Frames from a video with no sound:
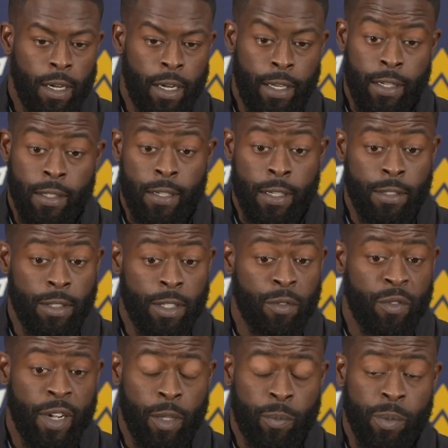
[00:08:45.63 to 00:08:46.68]
He continues to
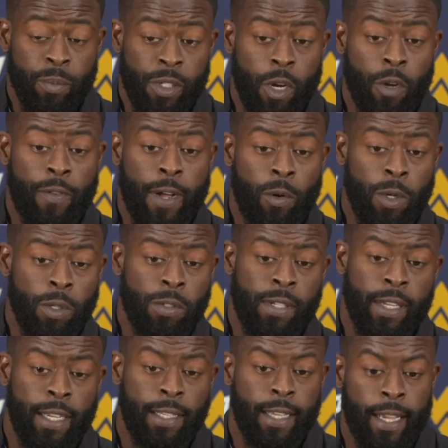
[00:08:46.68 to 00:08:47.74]
develop himself. I will
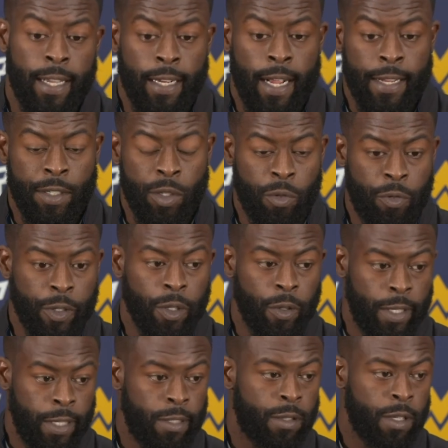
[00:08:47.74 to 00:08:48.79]
say that I do
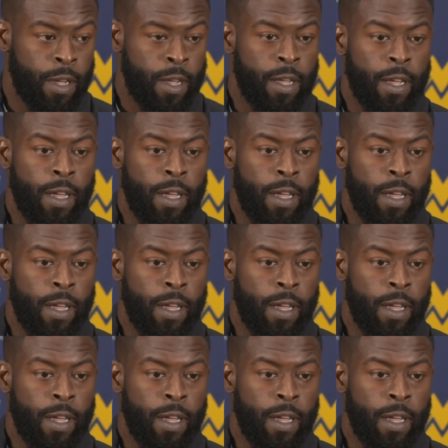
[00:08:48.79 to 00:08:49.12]
feel he's